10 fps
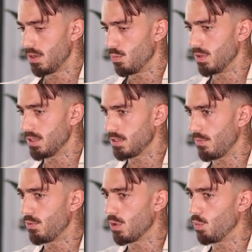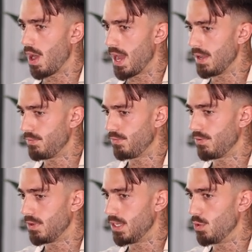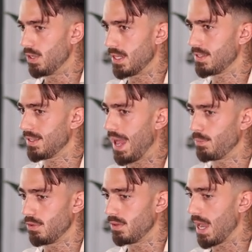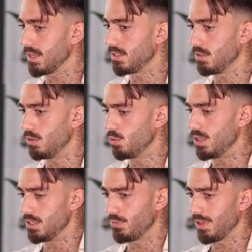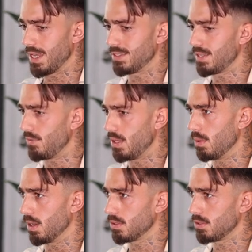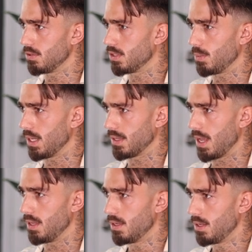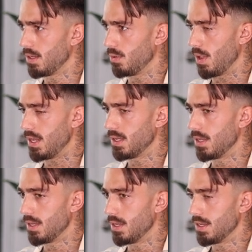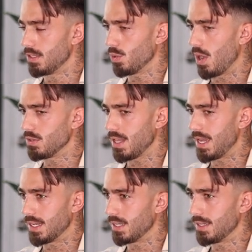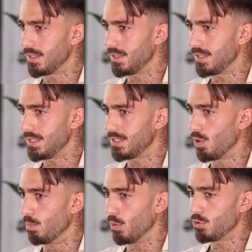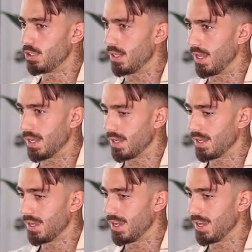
when the stuff would arrive, you would get slapped with taxes and duties for like $70 or something like that, right? So I was like, this is so bullshit. Like